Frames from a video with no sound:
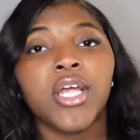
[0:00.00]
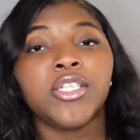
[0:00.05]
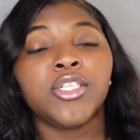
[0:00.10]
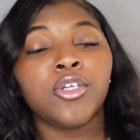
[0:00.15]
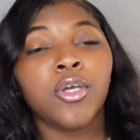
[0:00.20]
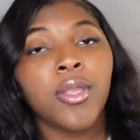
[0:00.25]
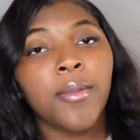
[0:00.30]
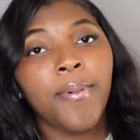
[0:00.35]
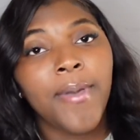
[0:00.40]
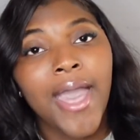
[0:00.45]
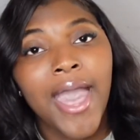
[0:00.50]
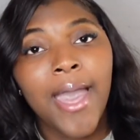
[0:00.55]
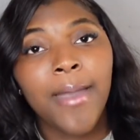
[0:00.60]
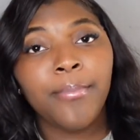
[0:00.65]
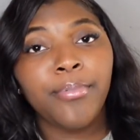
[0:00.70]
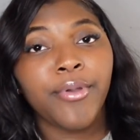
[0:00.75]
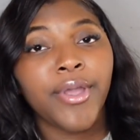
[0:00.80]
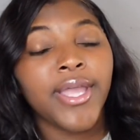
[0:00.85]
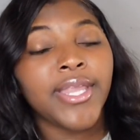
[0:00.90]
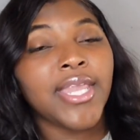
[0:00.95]
So the pad
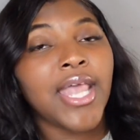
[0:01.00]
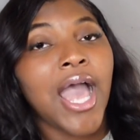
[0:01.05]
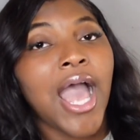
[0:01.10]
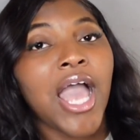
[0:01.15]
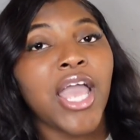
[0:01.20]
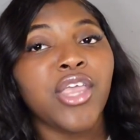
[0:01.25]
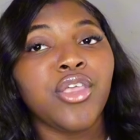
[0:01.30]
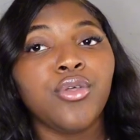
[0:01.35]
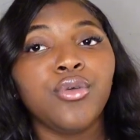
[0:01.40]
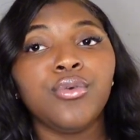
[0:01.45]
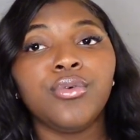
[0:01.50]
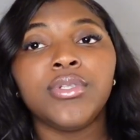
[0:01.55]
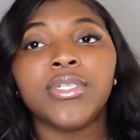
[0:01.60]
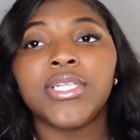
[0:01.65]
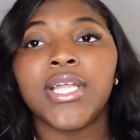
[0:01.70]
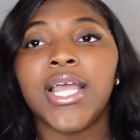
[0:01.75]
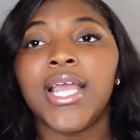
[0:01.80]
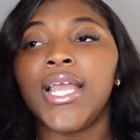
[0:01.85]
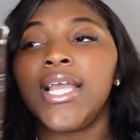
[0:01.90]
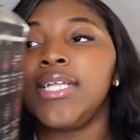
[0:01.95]
brand that I use
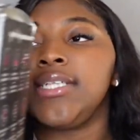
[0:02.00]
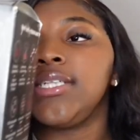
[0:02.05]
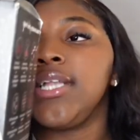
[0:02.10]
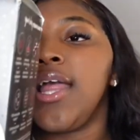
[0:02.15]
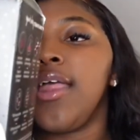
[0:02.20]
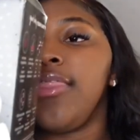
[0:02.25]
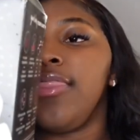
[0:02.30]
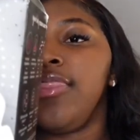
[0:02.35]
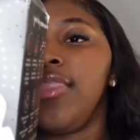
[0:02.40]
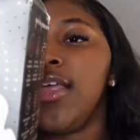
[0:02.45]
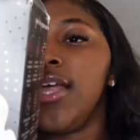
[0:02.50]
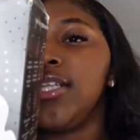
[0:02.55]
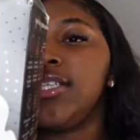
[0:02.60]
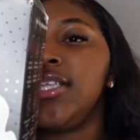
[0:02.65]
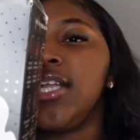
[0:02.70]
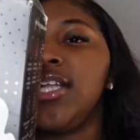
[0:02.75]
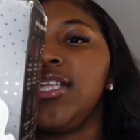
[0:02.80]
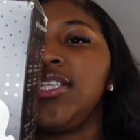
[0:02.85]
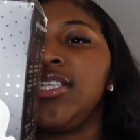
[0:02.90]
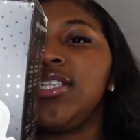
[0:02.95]
is this.
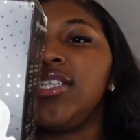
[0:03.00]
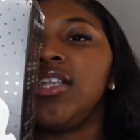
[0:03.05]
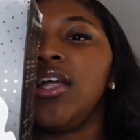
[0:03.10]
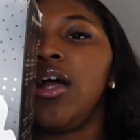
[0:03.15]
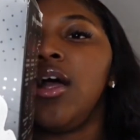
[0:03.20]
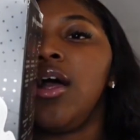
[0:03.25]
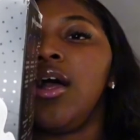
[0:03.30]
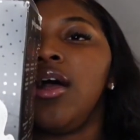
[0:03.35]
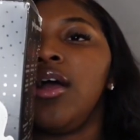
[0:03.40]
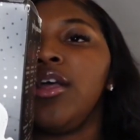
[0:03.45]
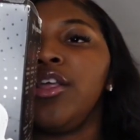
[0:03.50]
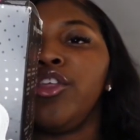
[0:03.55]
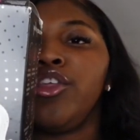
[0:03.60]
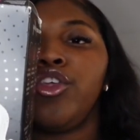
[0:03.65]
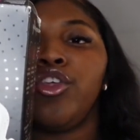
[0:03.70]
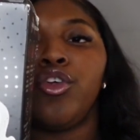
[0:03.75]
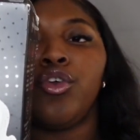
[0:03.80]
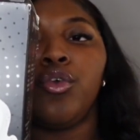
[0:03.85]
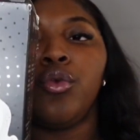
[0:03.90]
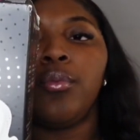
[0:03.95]
It's the
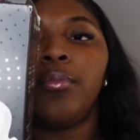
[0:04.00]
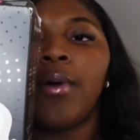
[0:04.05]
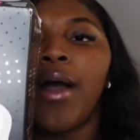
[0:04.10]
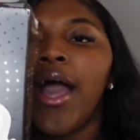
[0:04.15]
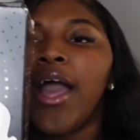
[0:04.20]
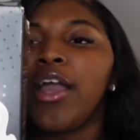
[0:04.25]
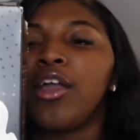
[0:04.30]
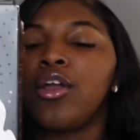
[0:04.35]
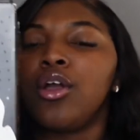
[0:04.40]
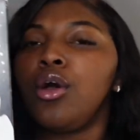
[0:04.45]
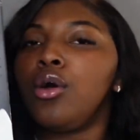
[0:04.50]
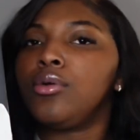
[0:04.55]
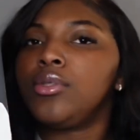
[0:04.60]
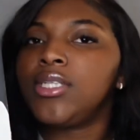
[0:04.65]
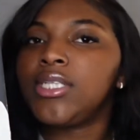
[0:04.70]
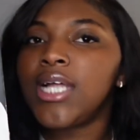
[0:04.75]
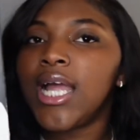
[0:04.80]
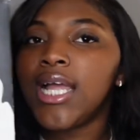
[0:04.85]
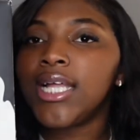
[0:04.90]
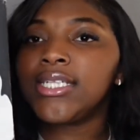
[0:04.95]
U by
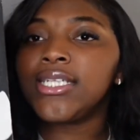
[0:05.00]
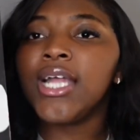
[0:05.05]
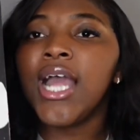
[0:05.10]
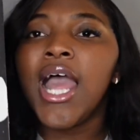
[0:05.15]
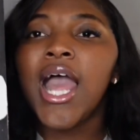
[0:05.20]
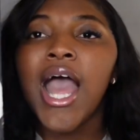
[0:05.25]
Kotex.